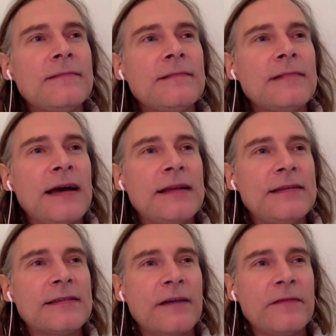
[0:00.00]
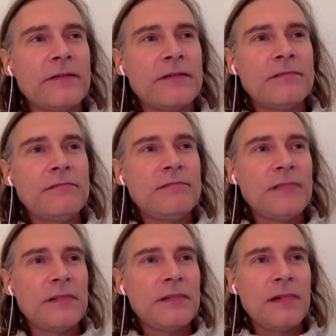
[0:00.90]
I discovered
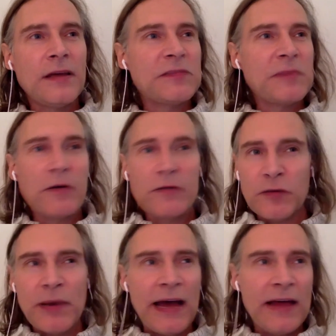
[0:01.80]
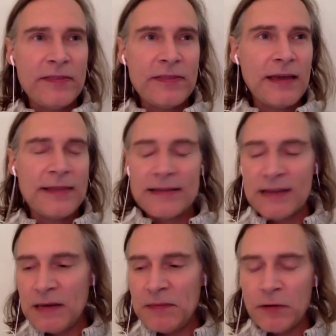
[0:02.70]
a spiritual path at that
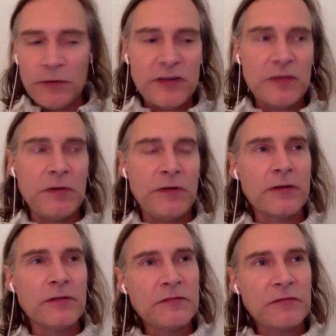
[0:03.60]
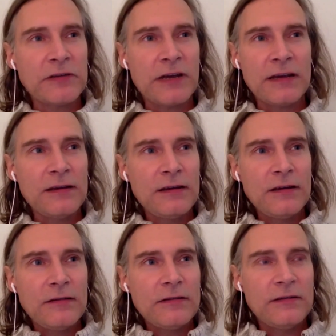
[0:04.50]
time, A Course in Miracles, which I
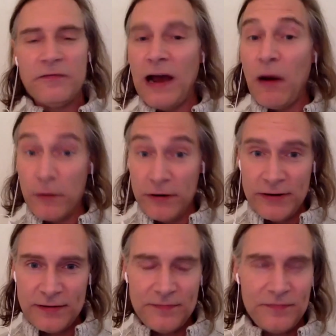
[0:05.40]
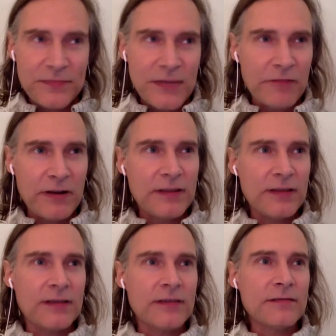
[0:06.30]
devoured. I read
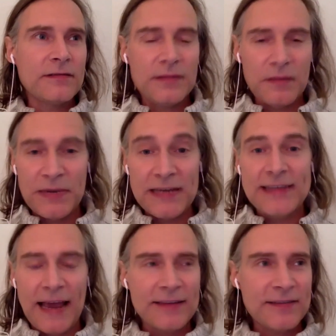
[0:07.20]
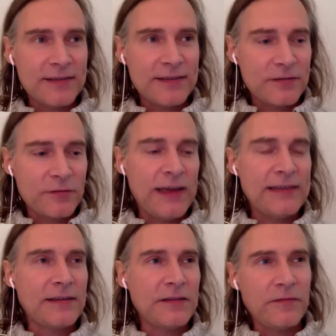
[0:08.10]
the big text
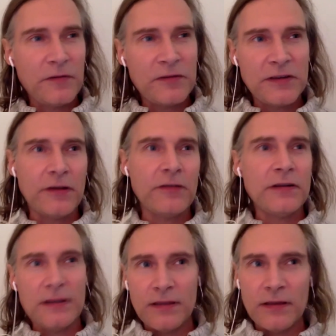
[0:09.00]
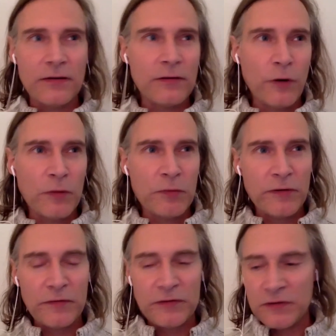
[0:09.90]
twice in the first year and did the
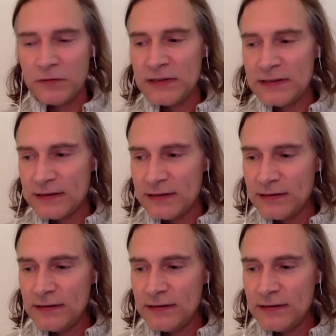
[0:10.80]
workbook for students, and